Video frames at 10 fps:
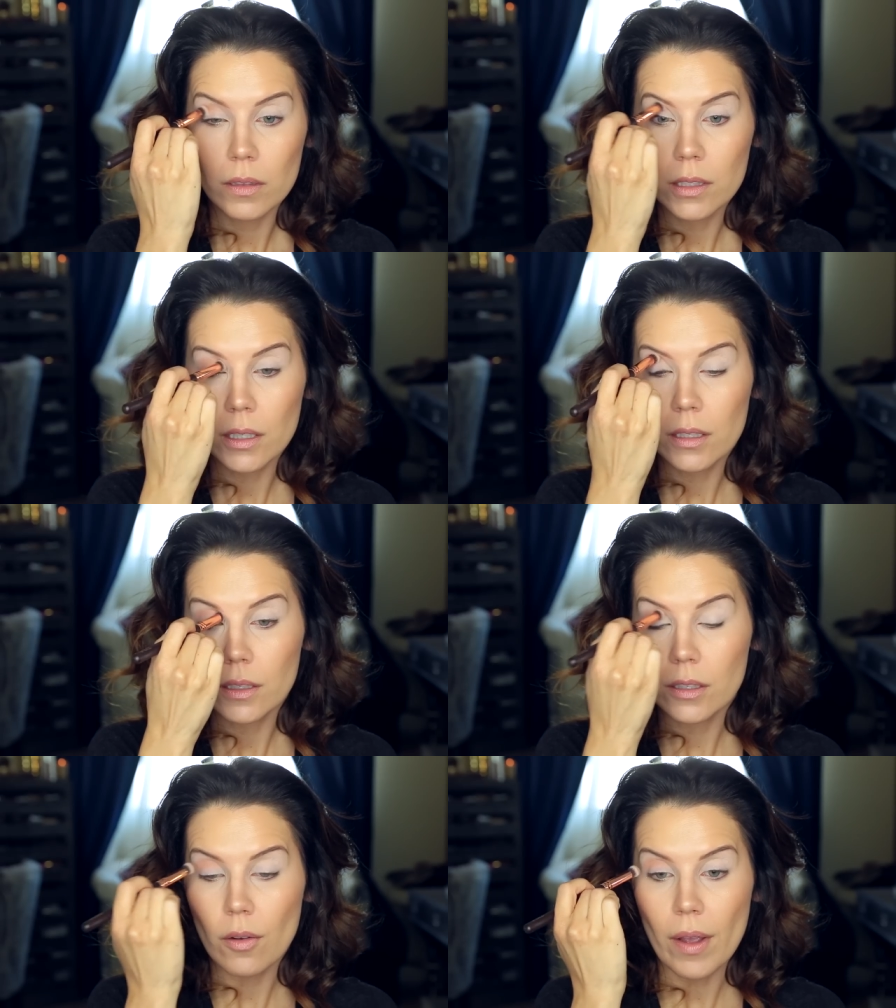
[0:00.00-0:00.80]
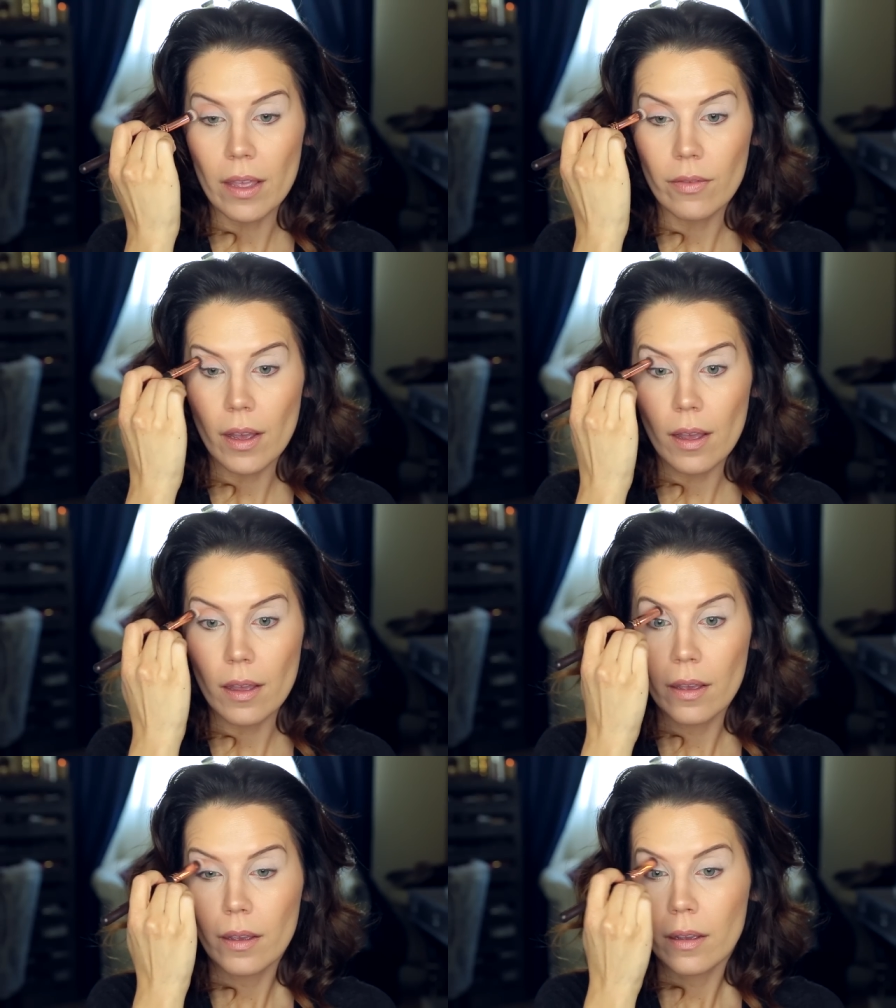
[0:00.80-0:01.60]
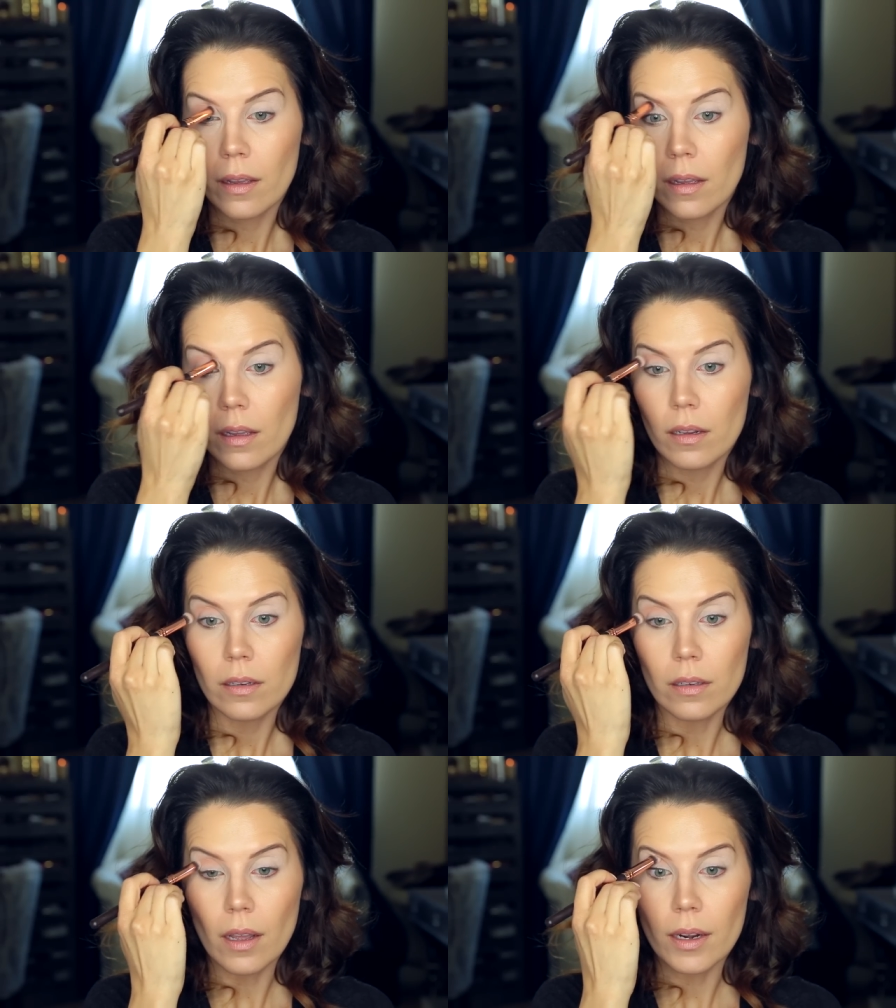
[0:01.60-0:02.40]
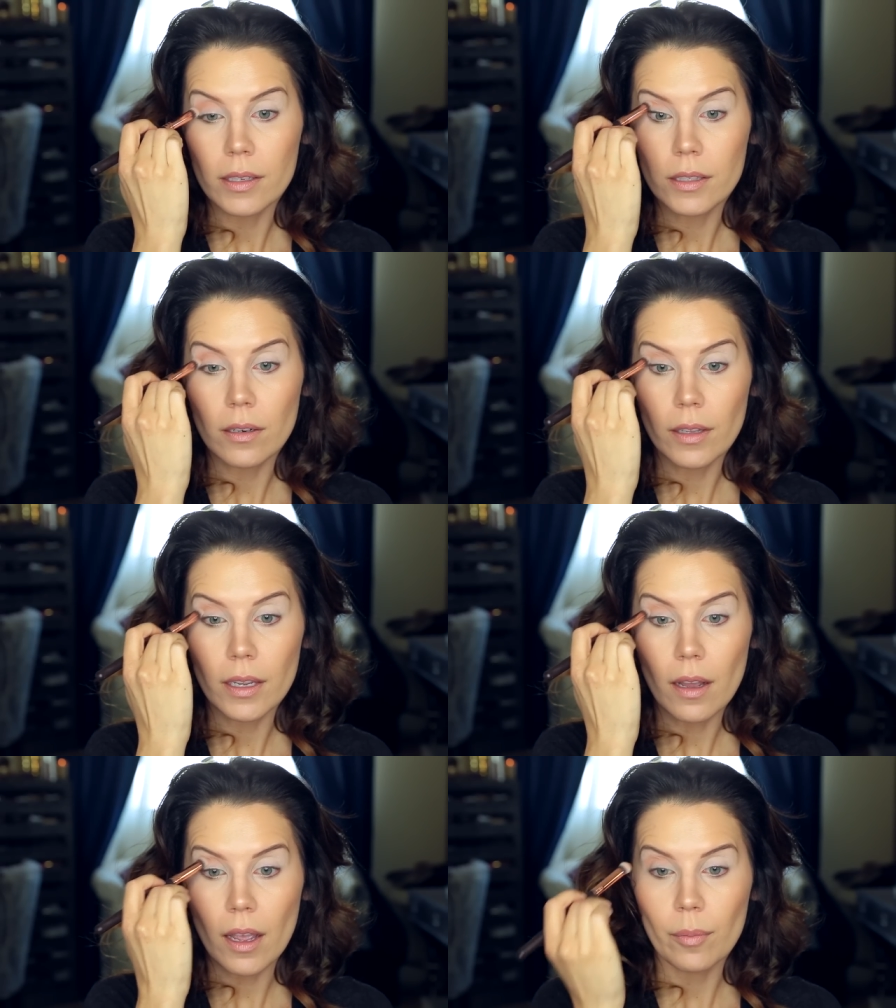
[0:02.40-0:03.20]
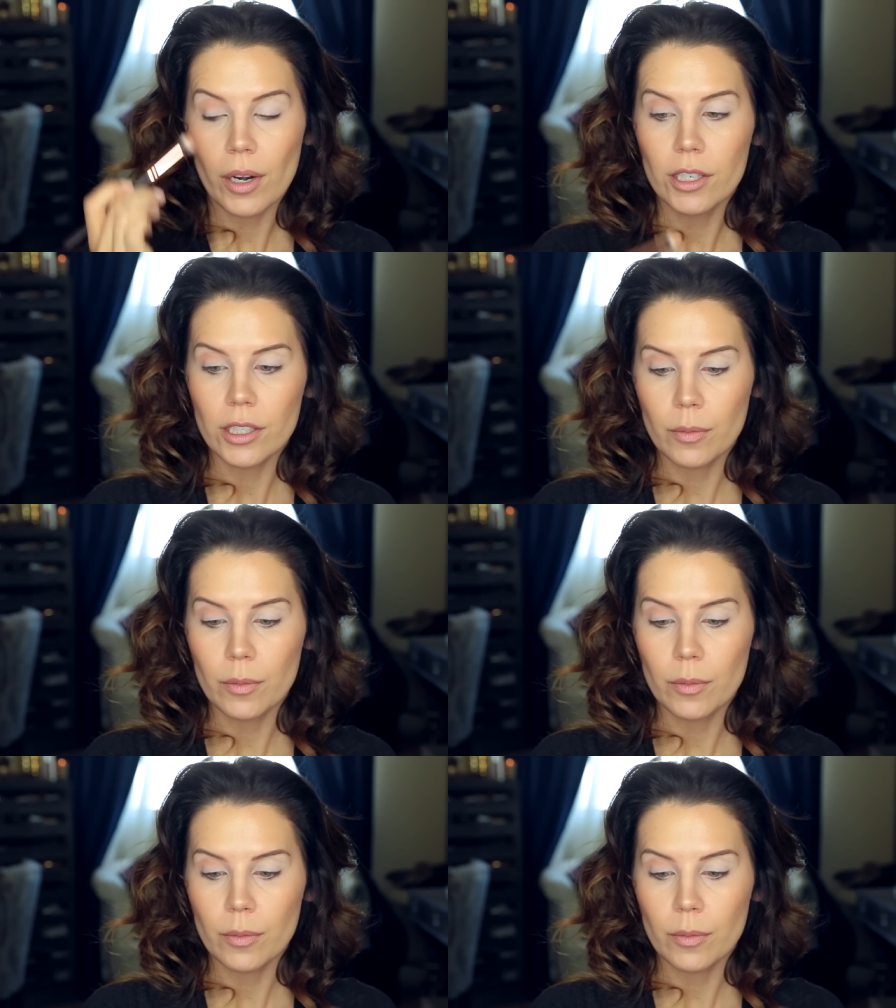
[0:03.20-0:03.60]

This is a Zoeva, not necessarily an eye brush.